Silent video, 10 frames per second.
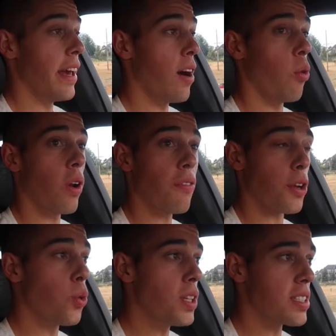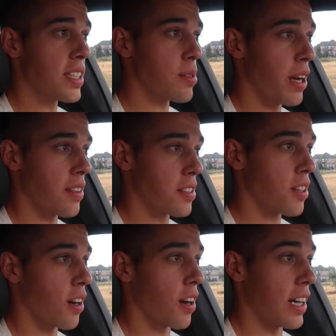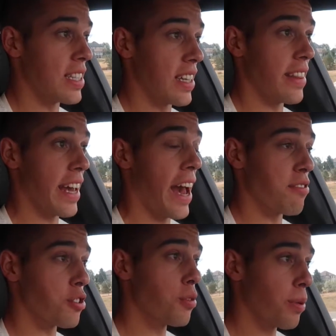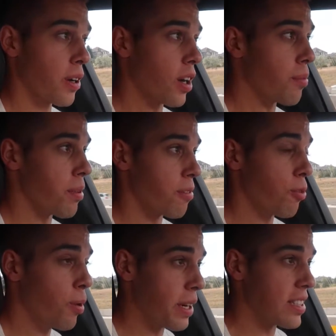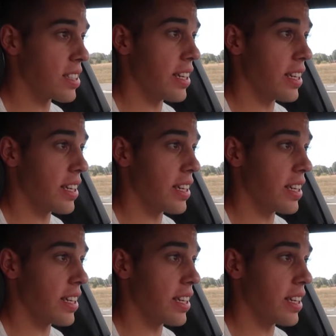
Now, one of the coolest things about this car is that they have Supercar Performance.